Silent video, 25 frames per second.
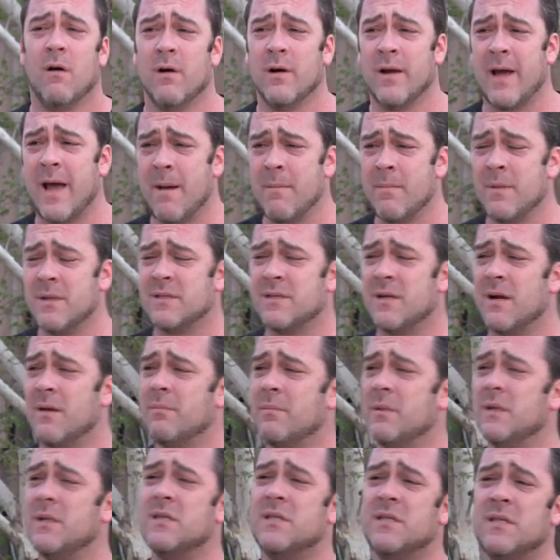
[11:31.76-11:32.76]
on
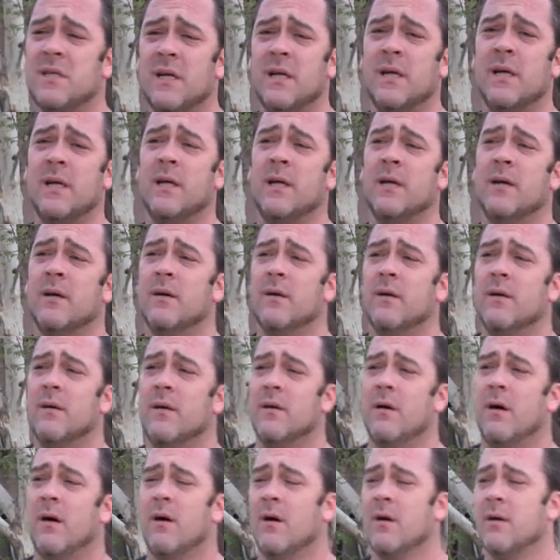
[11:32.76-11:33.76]
MSNBC,
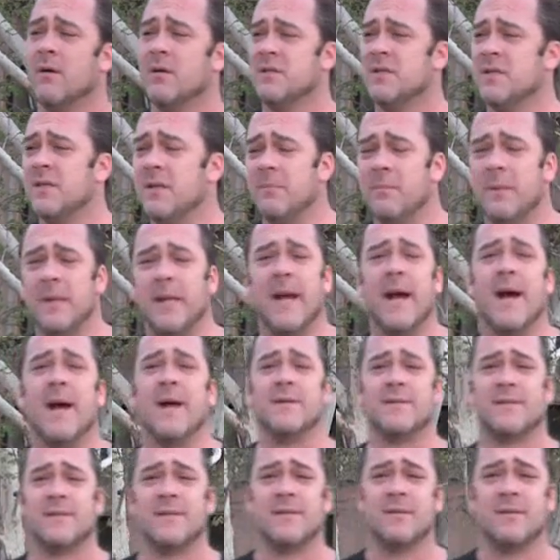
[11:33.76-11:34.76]

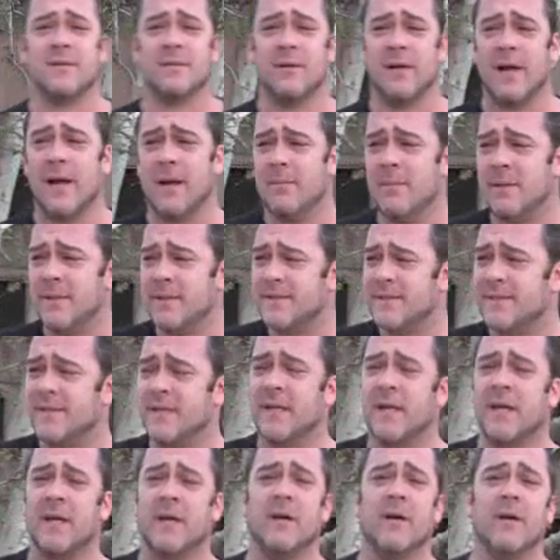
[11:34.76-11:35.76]
CBS,
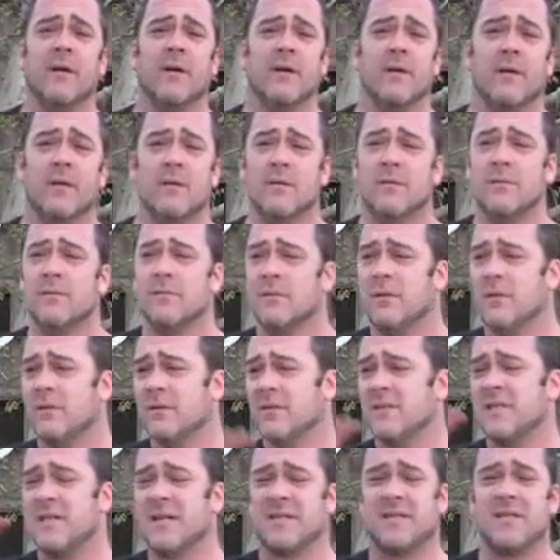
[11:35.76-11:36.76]
ABC,
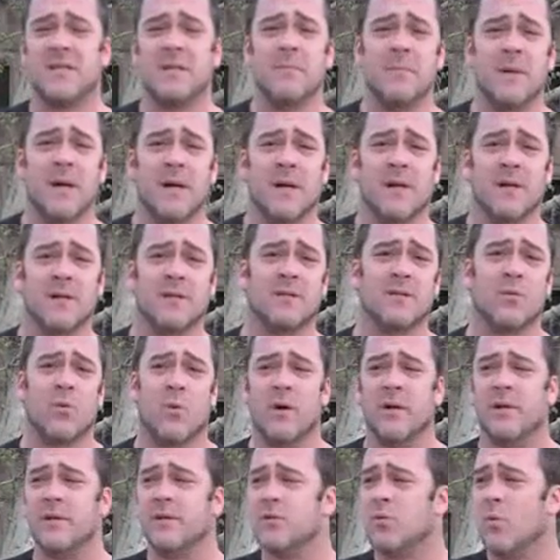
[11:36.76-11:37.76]
60 Minutes,
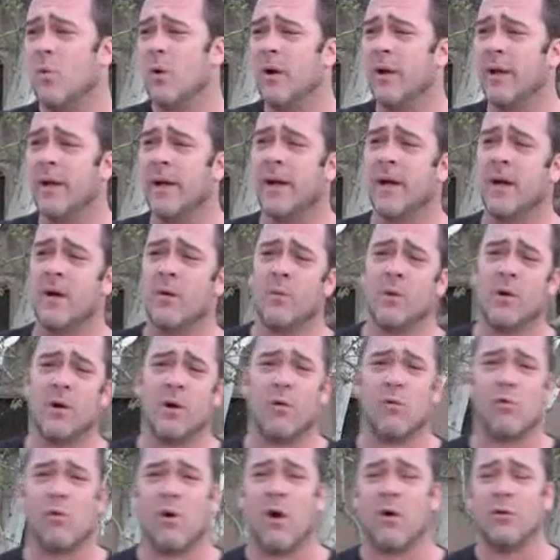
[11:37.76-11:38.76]
2020. I don't
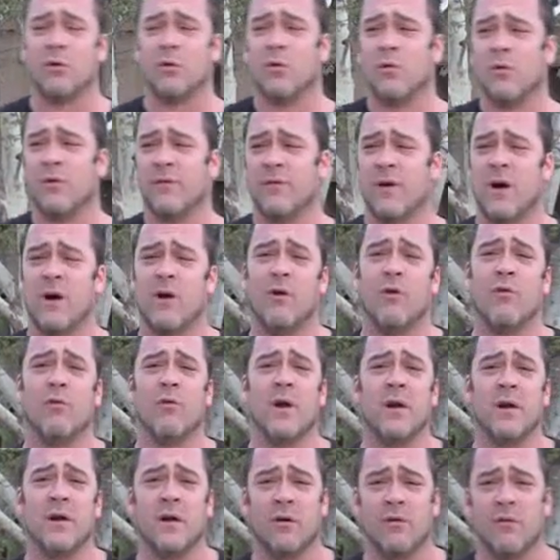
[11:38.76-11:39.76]
want Geraldo Rivera
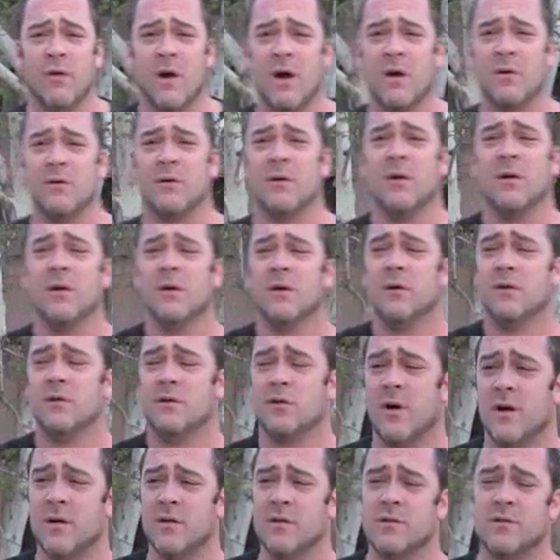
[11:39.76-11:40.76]
running around
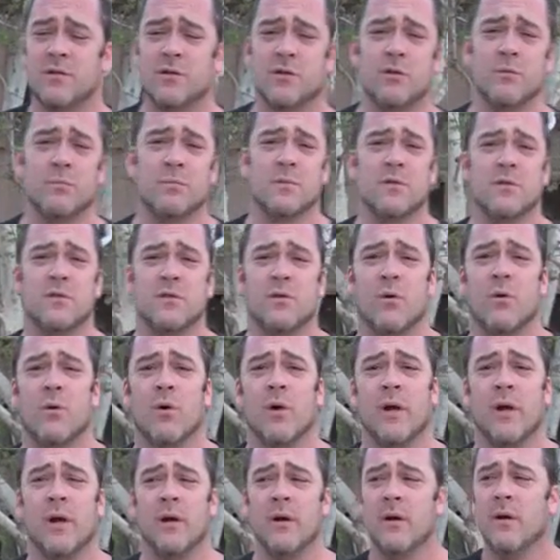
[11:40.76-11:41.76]
trying to scoop the
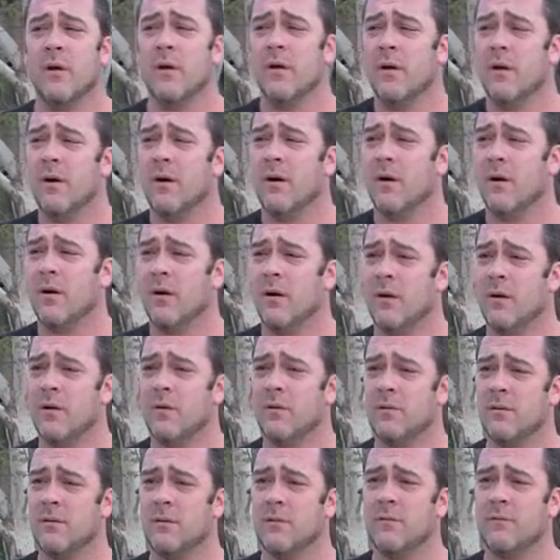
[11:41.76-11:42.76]
story
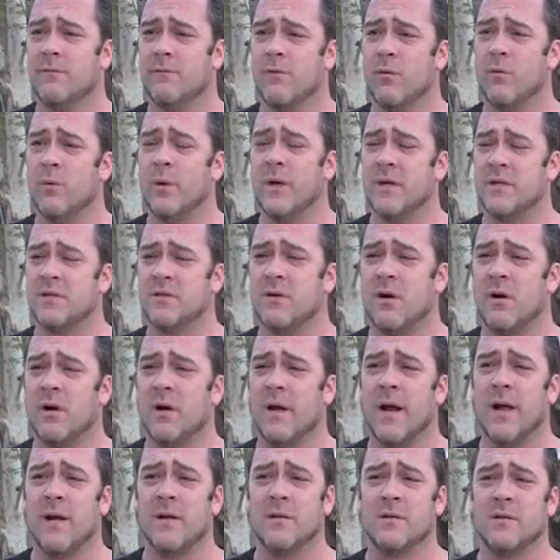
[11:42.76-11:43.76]
for weeks
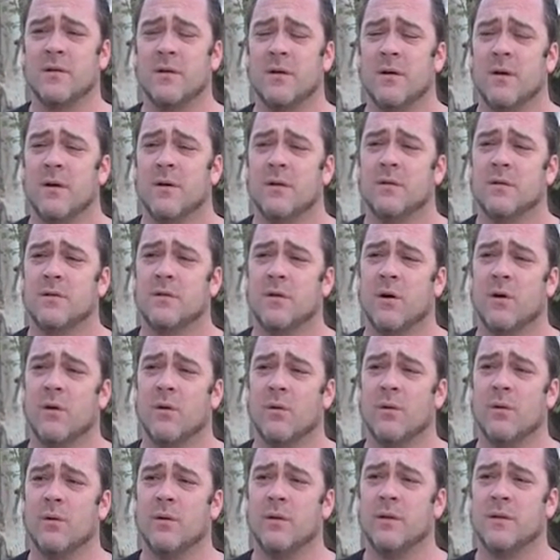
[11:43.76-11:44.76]
on end.
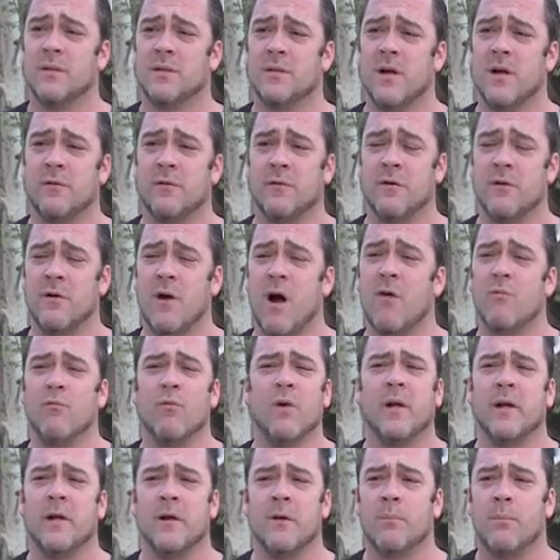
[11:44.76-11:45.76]
So they're not
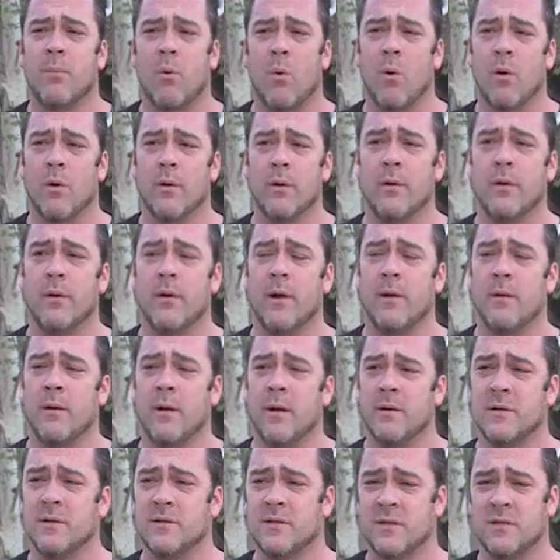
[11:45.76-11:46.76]
really important,
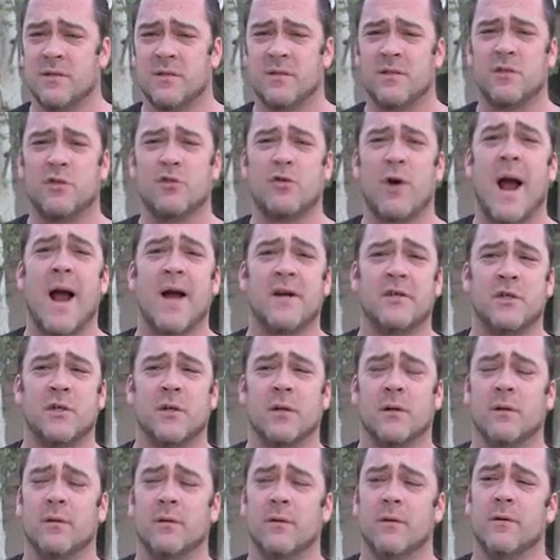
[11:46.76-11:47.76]
and it's a
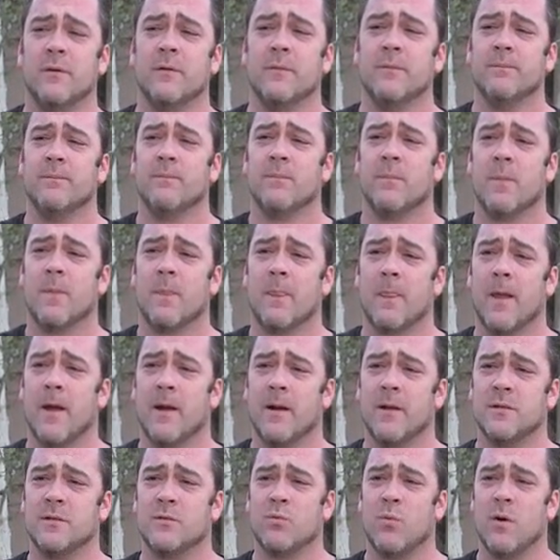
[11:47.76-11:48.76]
distraction.
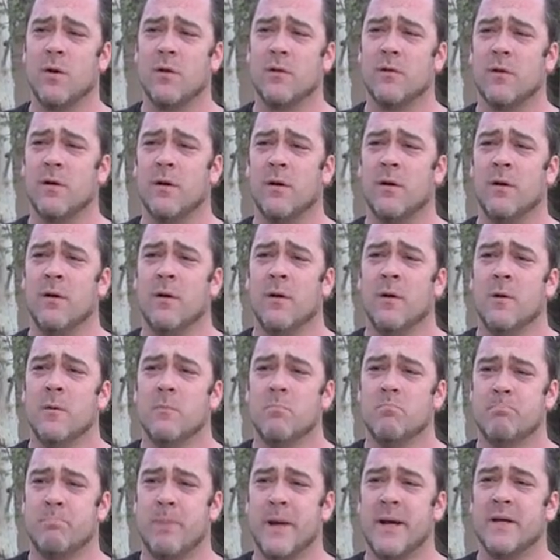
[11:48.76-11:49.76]
And it's one of the
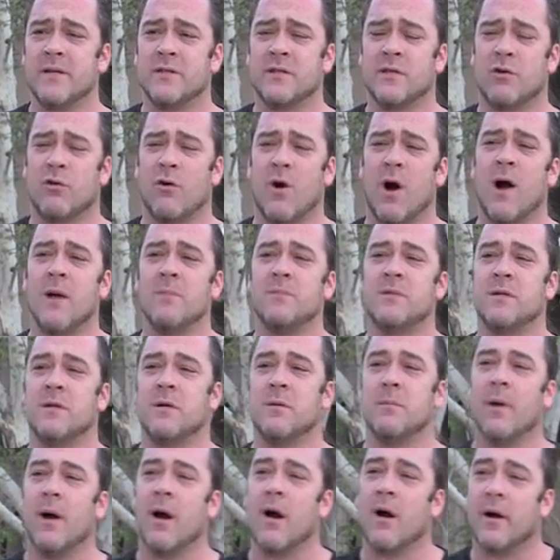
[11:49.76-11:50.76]
biggest crimes
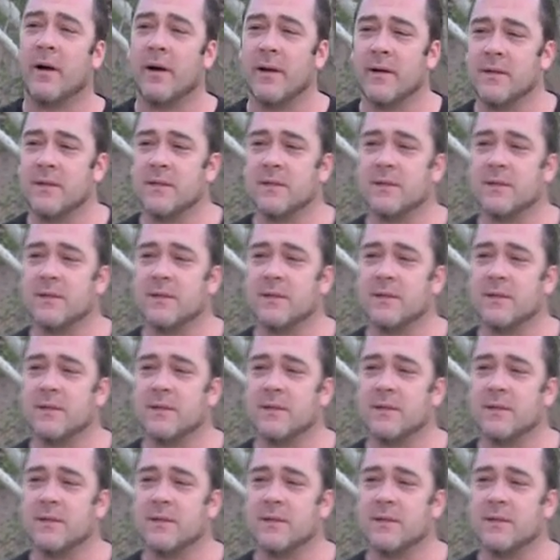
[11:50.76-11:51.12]
in America